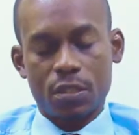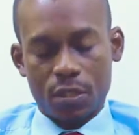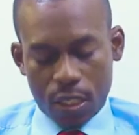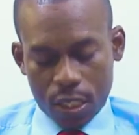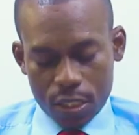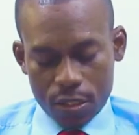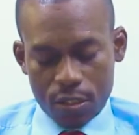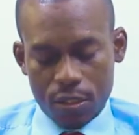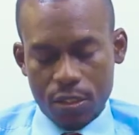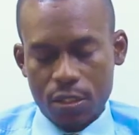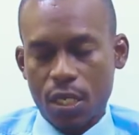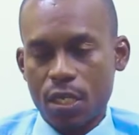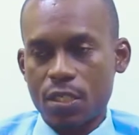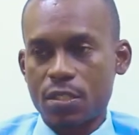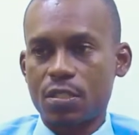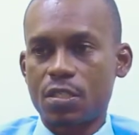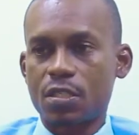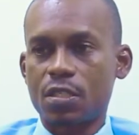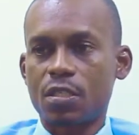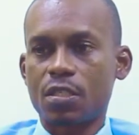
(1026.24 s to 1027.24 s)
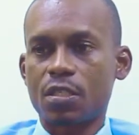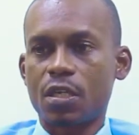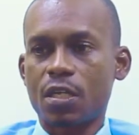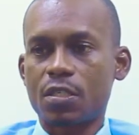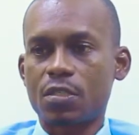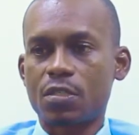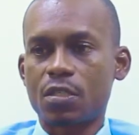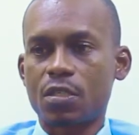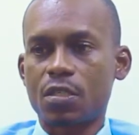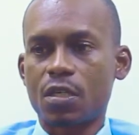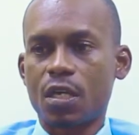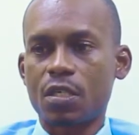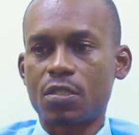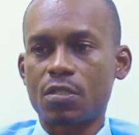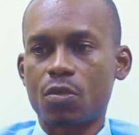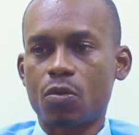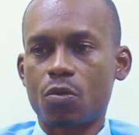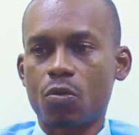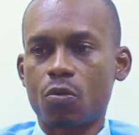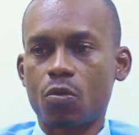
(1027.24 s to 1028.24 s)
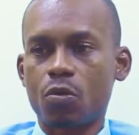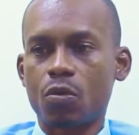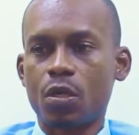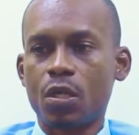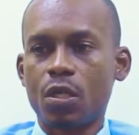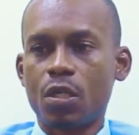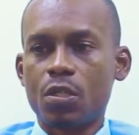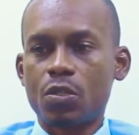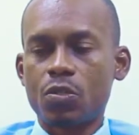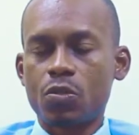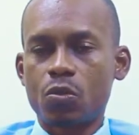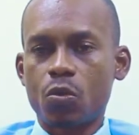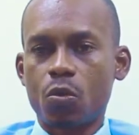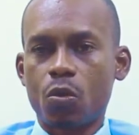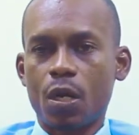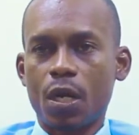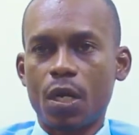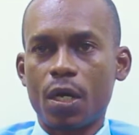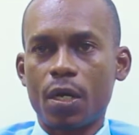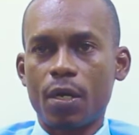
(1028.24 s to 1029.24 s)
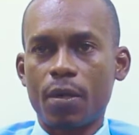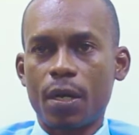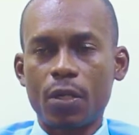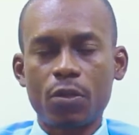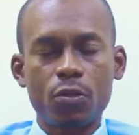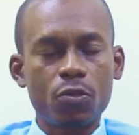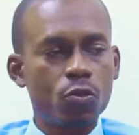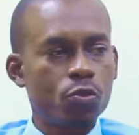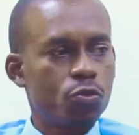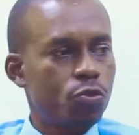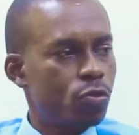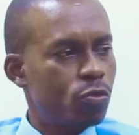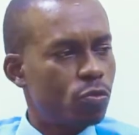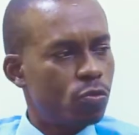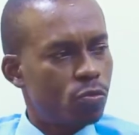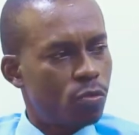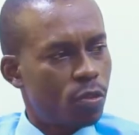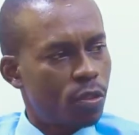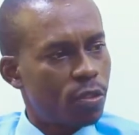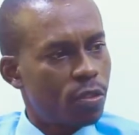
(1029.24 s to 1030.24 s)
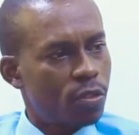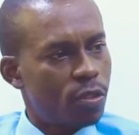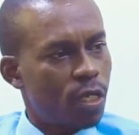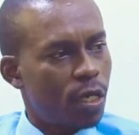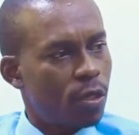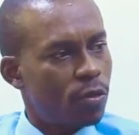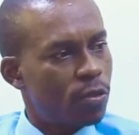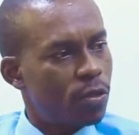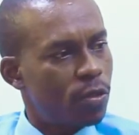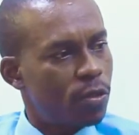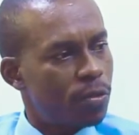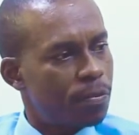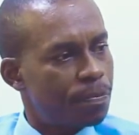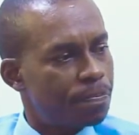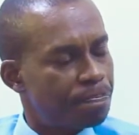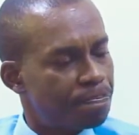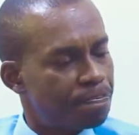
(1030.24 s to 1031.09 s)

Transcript: as a whole. So I don't know. Do you think